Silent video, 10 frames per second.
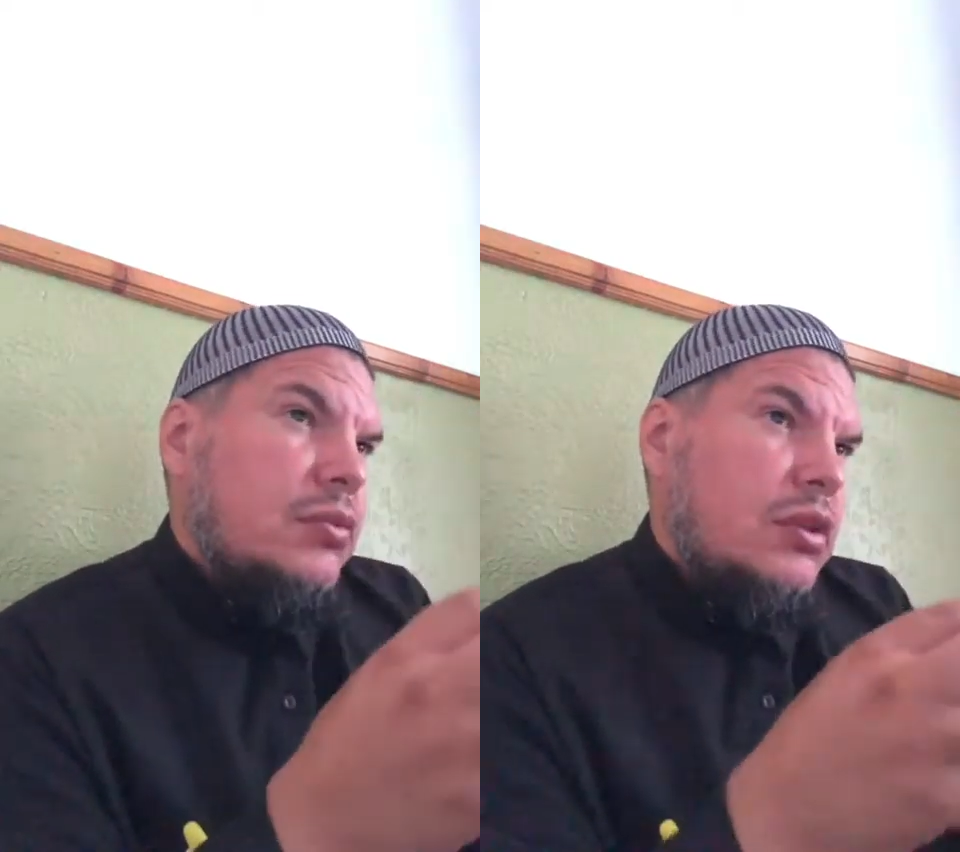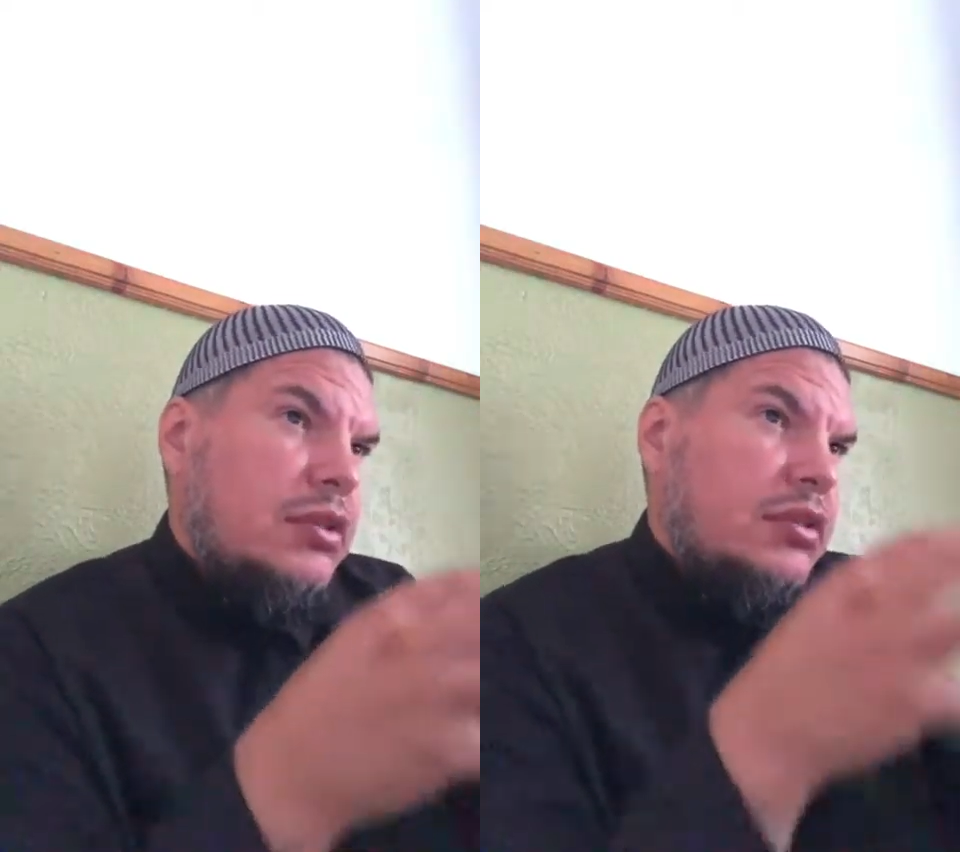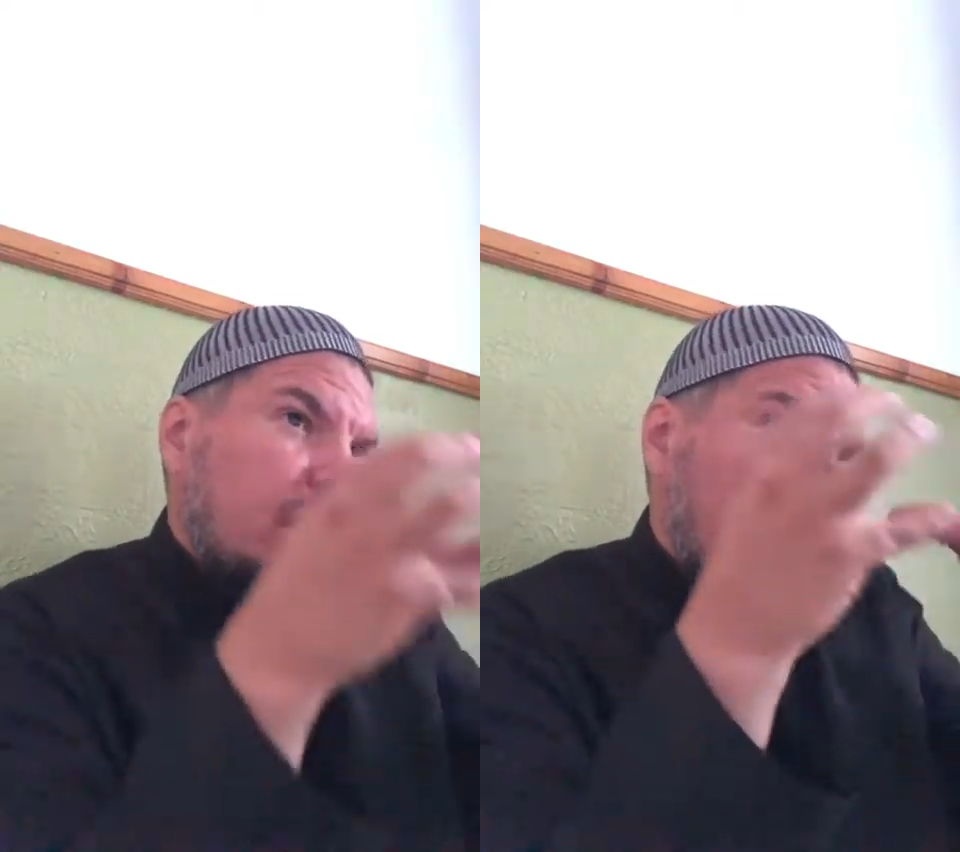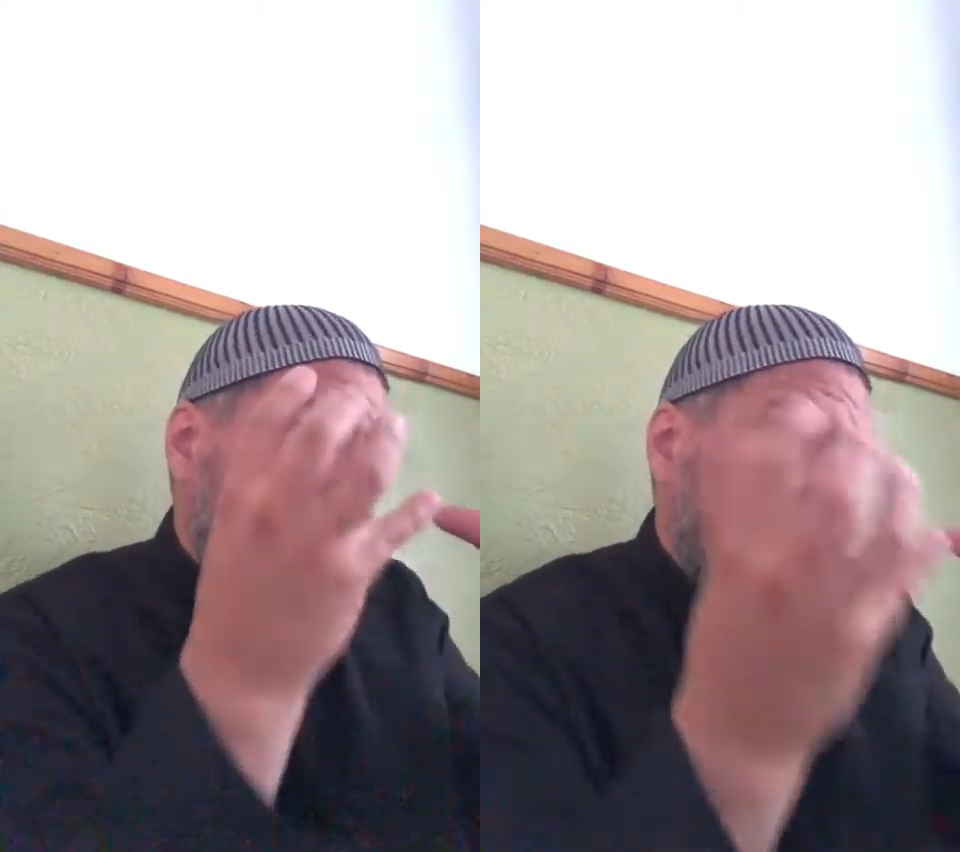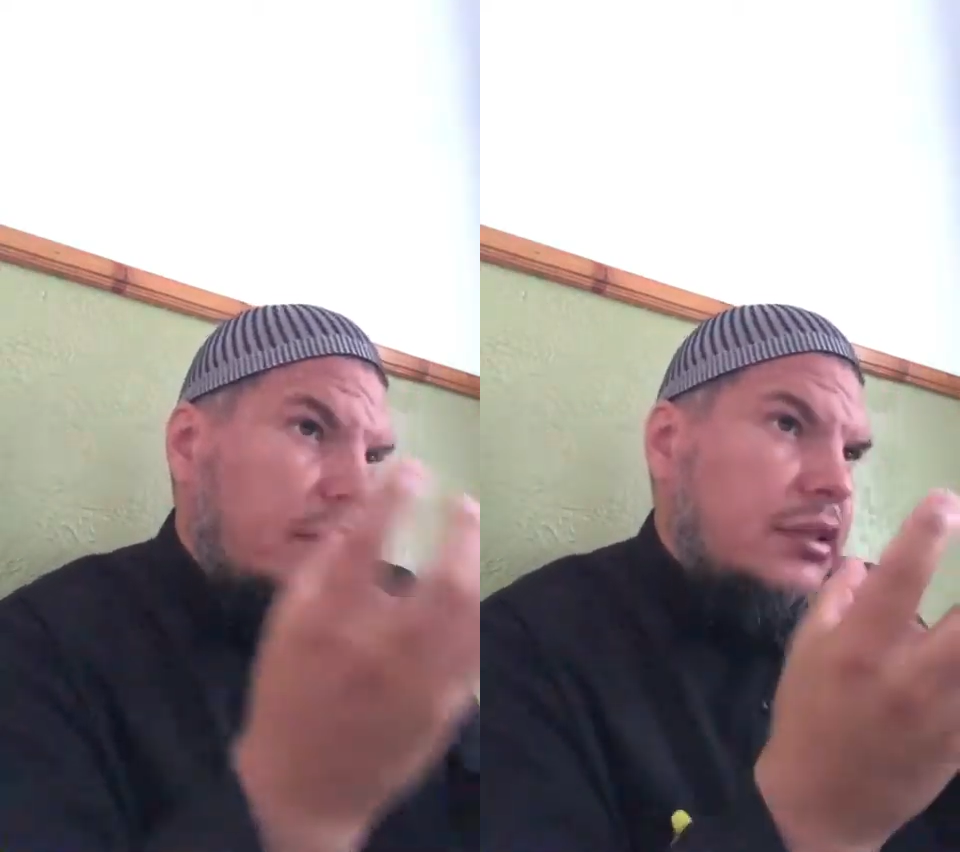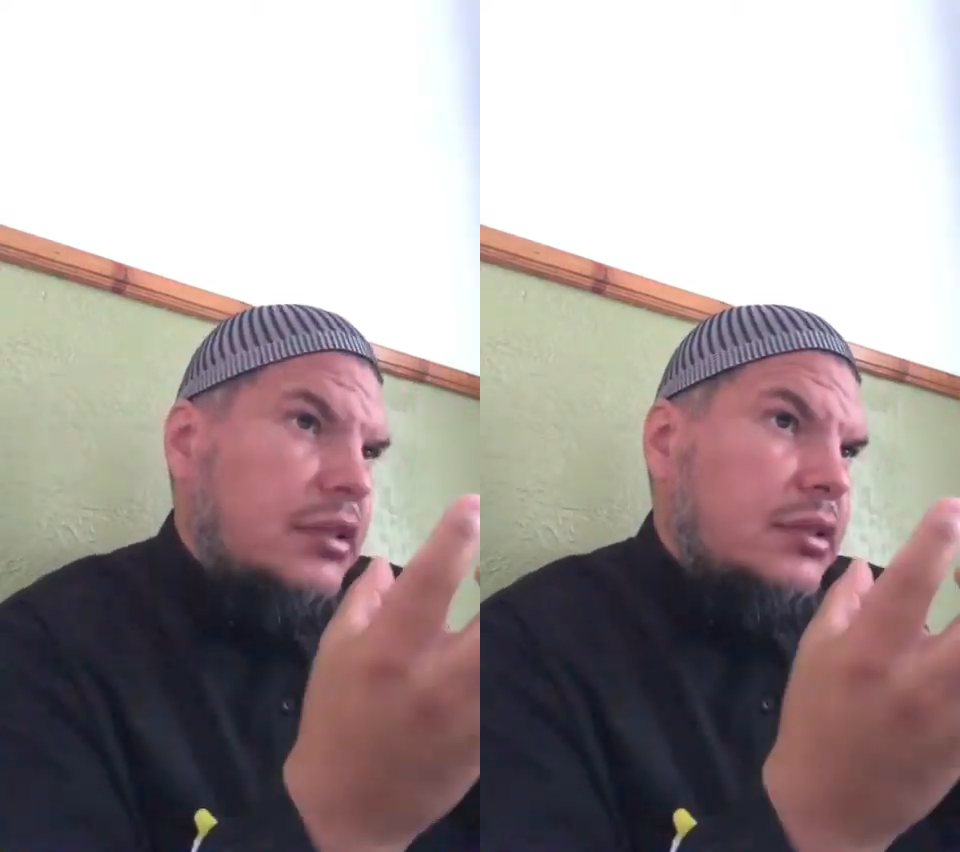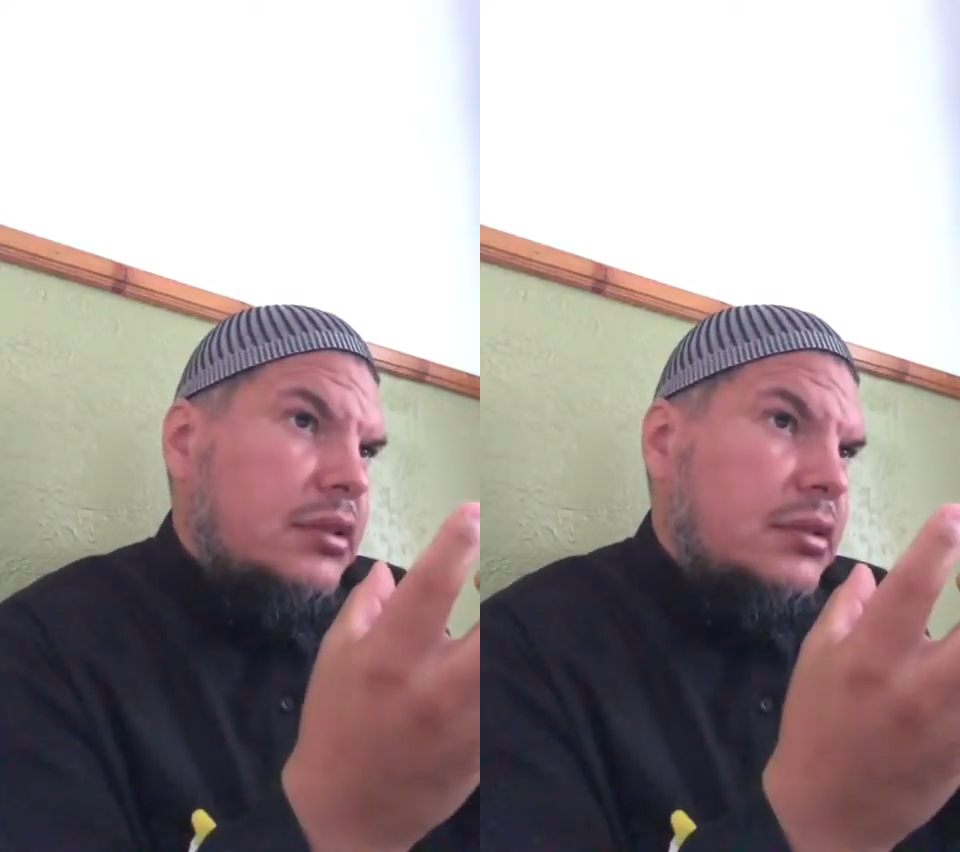What is the clarity,